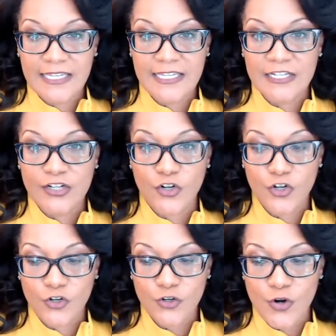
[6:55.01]
in
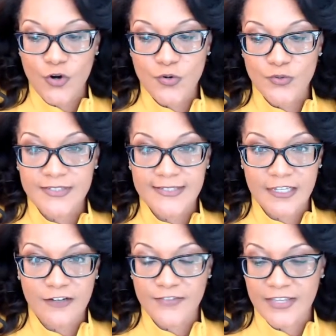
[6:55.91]
her own
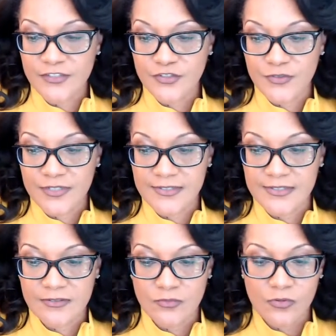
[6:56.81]
self-interest